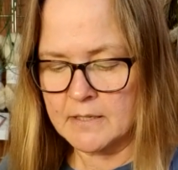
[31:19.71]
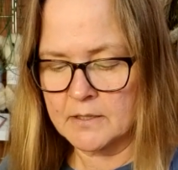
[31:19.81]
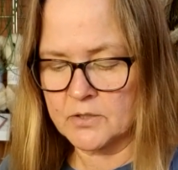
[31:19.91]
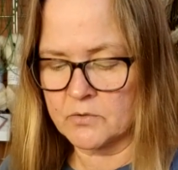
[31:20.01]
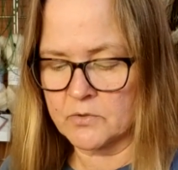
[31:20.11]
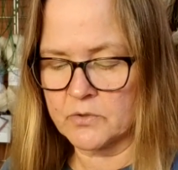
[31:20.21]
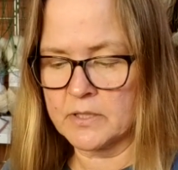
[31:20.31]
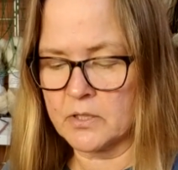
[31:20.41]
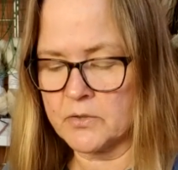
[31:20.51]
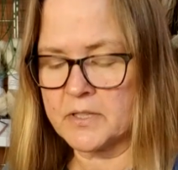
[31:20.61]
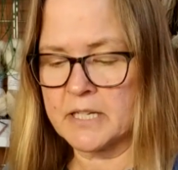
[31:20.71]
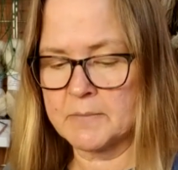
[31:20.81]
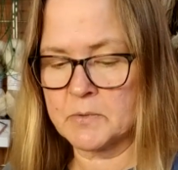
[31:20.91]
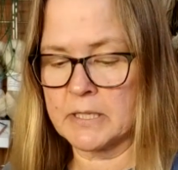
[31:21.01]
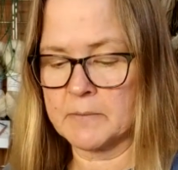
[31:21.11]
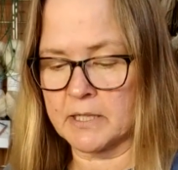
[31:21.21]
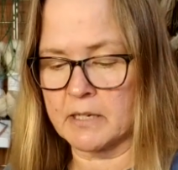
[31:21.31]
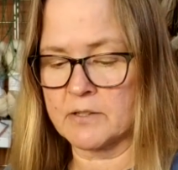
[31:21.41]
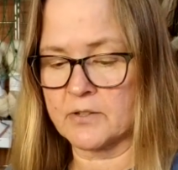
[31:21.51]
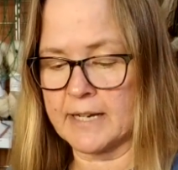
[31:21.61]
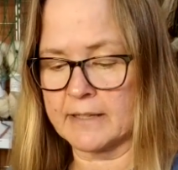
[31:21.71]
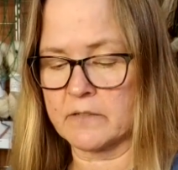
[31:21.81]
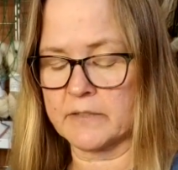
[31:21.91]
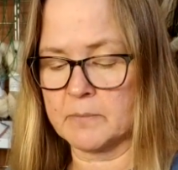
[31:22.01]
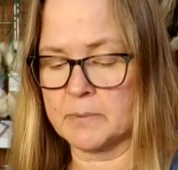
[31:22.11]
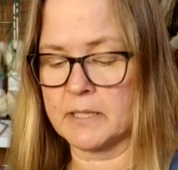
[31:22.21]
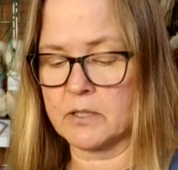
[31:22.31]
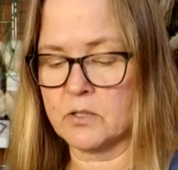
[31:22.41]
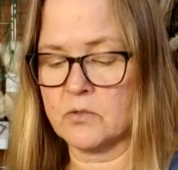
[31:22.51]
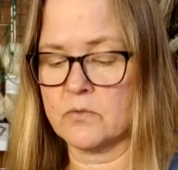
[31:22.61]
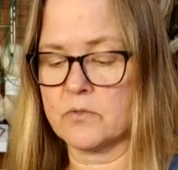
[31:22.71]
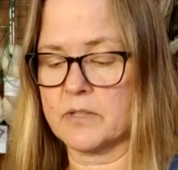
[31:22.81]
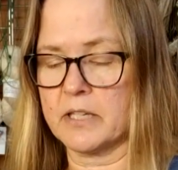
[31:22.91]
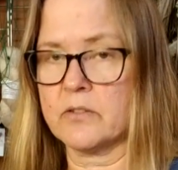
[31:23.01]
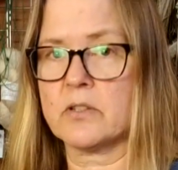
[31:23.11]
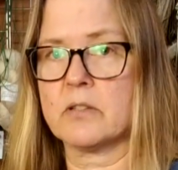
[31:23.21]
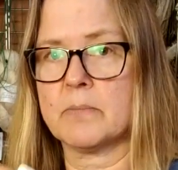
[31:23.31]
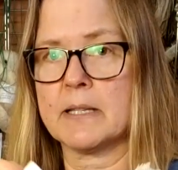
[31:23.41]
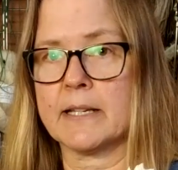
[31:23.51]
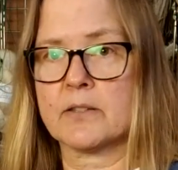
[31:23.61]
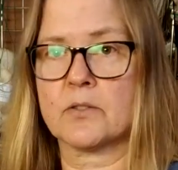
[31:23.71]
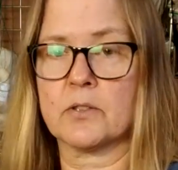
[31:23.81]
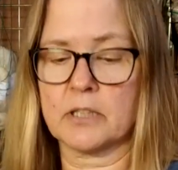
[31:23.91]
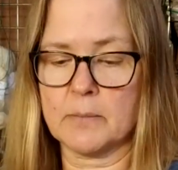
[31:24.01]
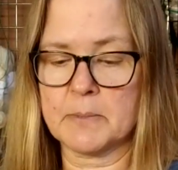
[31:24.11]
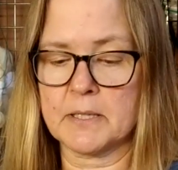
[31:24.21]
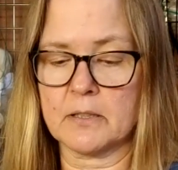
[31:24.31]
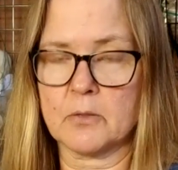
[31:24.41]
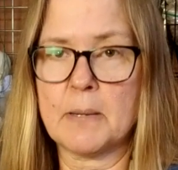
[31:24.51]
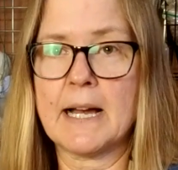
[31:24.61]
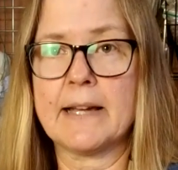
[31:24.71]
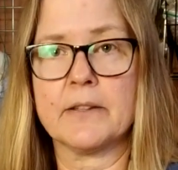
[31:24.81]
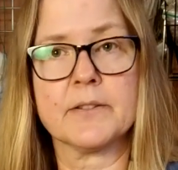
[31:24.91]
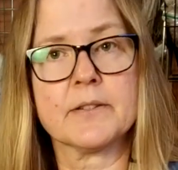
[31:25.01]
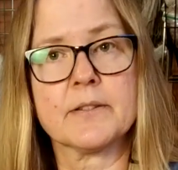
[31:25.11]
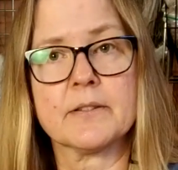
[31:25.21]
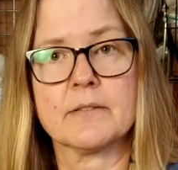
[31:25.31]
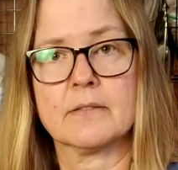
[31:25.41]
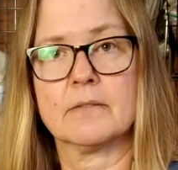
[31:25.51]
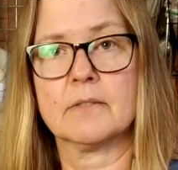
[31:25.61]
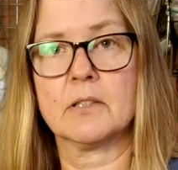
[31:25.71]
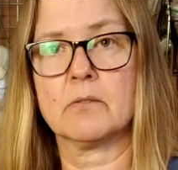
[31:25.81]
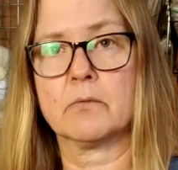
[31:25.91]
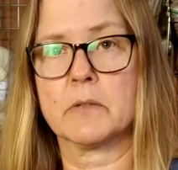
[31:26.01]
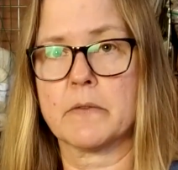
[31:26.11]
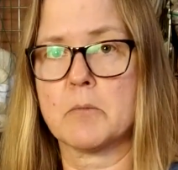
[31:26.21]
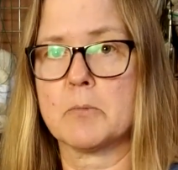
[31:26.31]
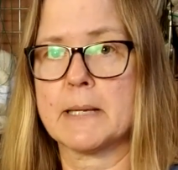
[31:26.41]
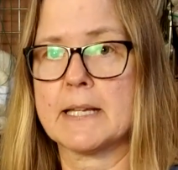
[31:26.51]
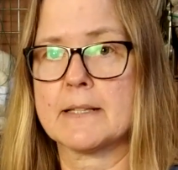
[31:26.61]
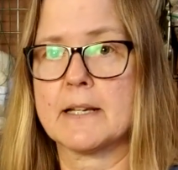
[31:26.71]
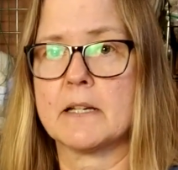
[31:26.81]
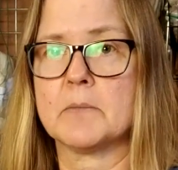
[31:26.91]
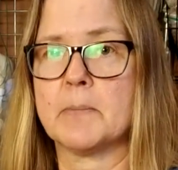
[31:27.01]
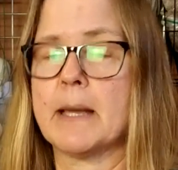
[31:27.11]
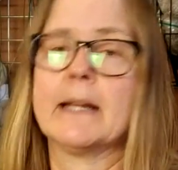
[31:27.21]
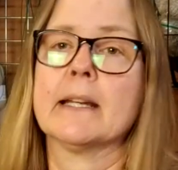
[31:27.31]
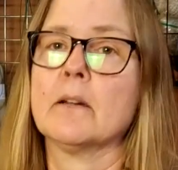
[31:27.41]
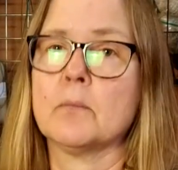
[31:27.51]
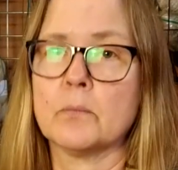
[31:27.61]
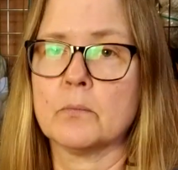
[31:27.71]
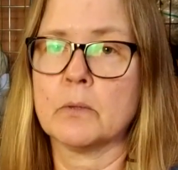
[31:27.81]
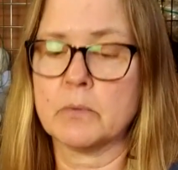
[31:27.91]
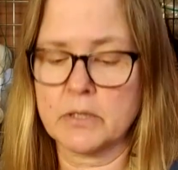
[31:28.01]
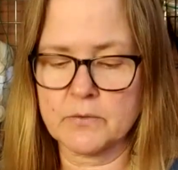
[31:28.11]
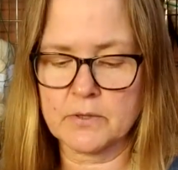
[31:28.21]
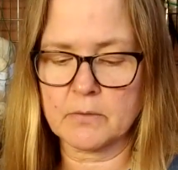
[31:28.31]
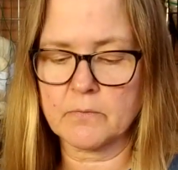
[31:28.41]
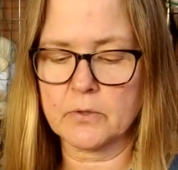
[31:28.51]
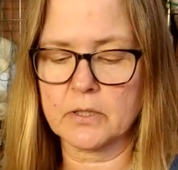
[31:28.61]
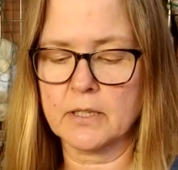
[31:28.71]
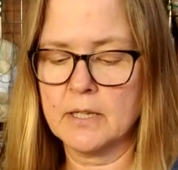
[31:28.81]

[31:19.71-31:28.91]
So during those times when the cards are actively being used, they'll usually be like sorted up into little piles, you know, with rubber bands on them, depending on what we're using them for.